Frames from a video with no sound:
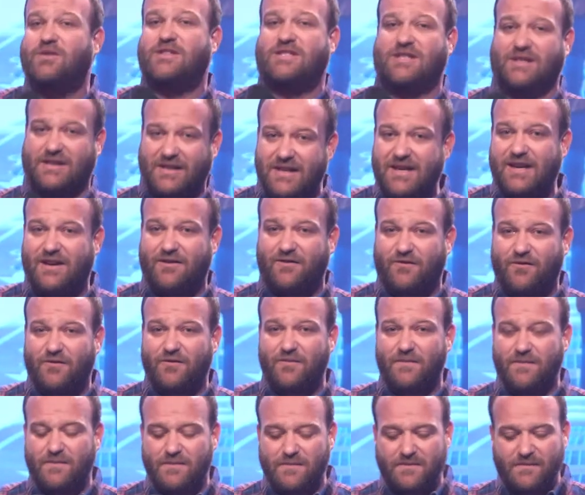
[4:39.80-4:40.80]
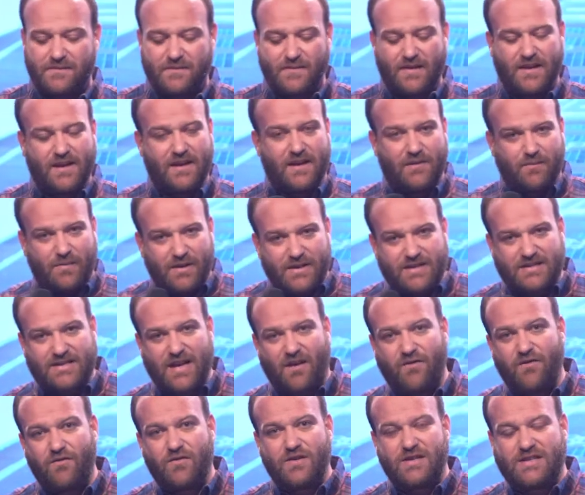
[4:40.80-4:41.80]
to live. But
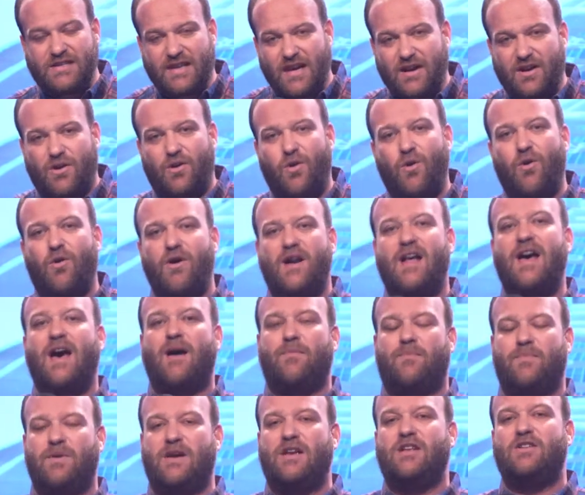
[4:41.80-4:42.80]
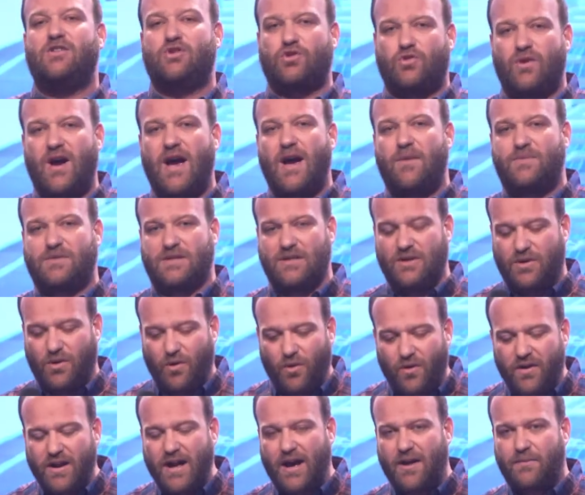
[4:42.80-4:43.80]
some of us get caught up in traps and
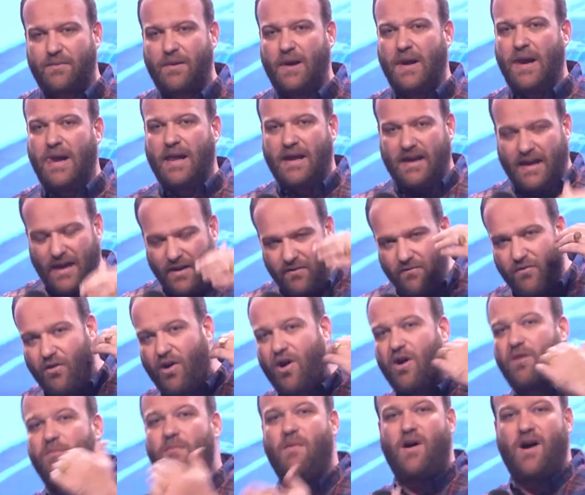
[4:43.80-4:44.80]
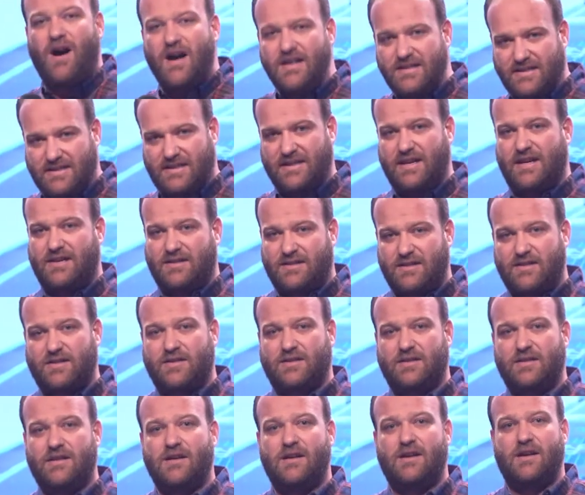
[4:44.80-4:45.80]
caught up in wrong
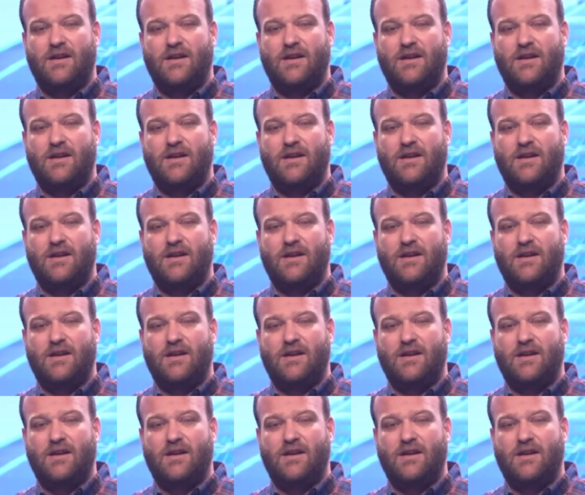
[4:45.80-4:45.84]
mindsets.